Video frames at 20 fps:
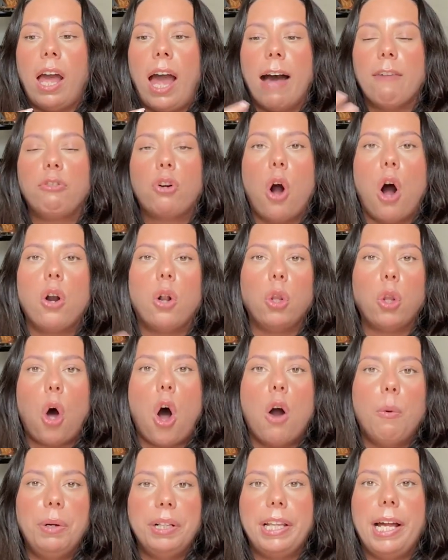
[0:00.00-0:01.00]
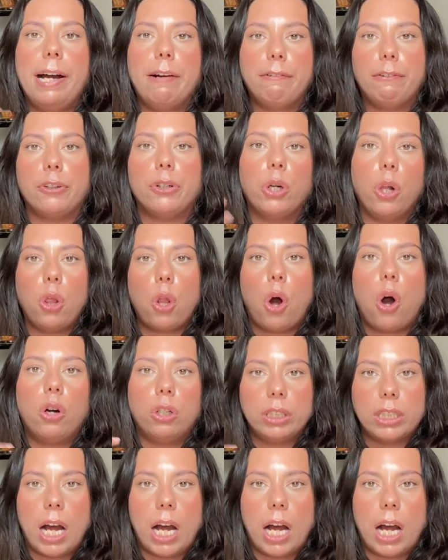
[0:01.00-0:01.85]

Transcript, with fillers: have gone along with that for a long